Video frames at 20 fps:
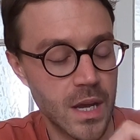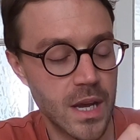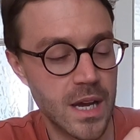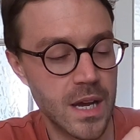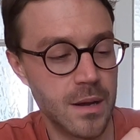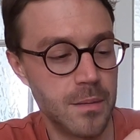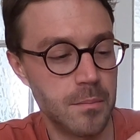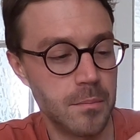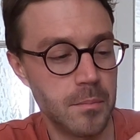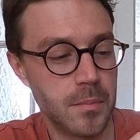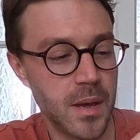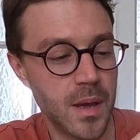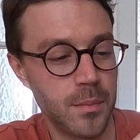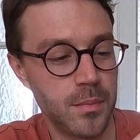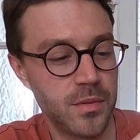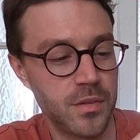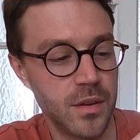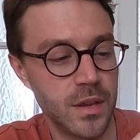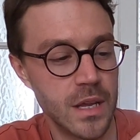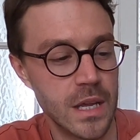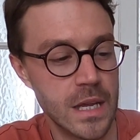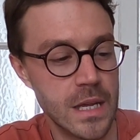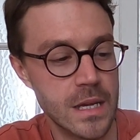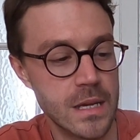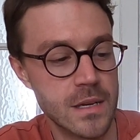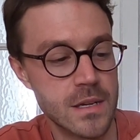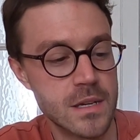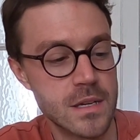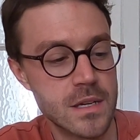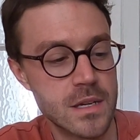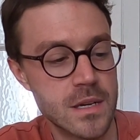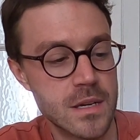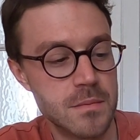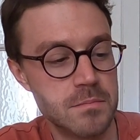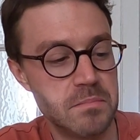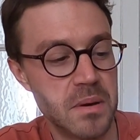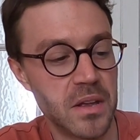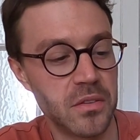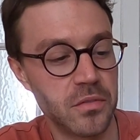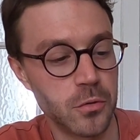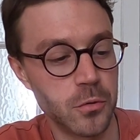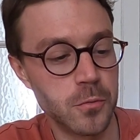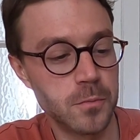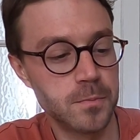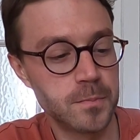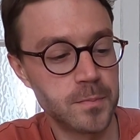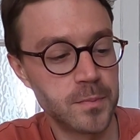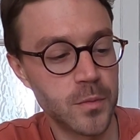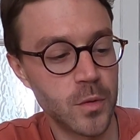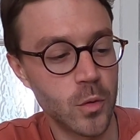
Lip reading: Pepsi bezel,